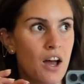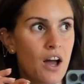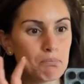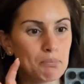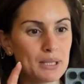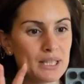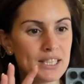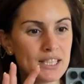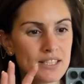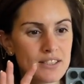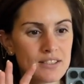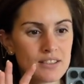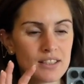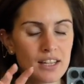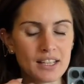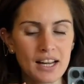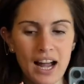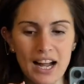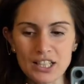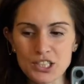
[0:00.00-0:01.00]
bees
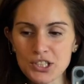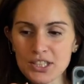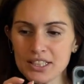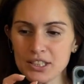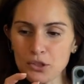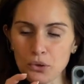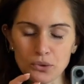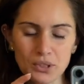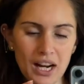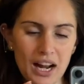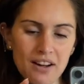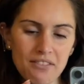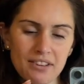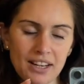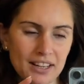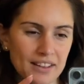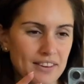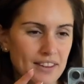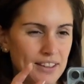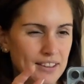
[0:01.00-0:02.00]
that actually don't have
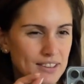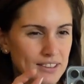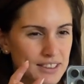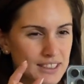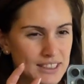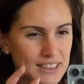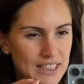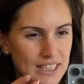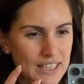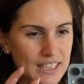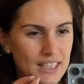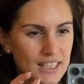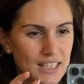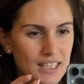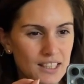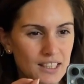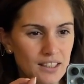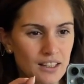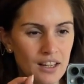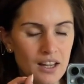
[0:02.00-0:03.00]
like the little
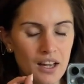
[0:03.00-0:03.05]
stinging